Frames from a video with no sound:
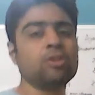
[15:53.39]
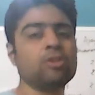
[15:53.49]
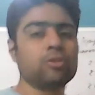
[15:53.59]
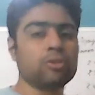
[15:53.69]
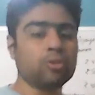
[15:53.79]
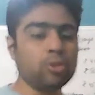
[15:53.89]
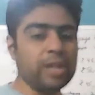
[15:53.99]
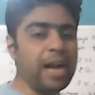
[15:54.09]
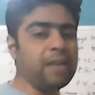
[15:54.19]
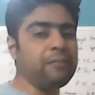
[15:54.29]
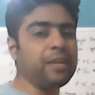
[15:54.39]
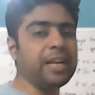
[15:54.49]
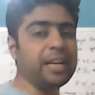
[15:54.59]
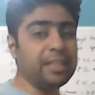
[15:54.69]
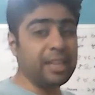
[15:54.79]
so that we
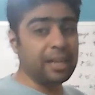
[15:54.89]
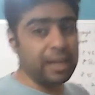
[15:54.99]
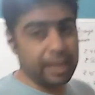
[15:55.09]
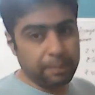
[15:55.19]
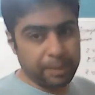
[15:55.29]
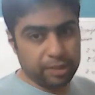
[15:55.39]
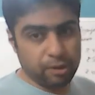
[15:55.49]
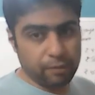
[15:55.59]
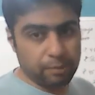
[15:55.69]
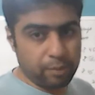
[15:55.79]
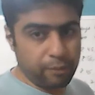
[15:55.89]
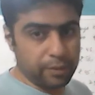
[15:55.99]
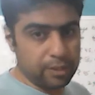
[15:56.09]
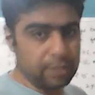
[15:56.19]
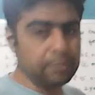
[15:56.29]
get the correct picture of the
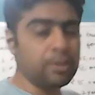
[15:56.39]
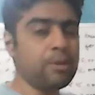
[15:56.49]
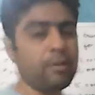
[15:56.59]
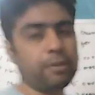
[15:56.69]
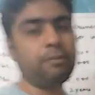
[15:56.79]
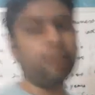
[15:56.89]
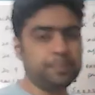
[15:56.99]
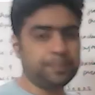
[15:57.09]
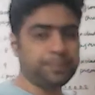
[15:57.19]
profits of the firm.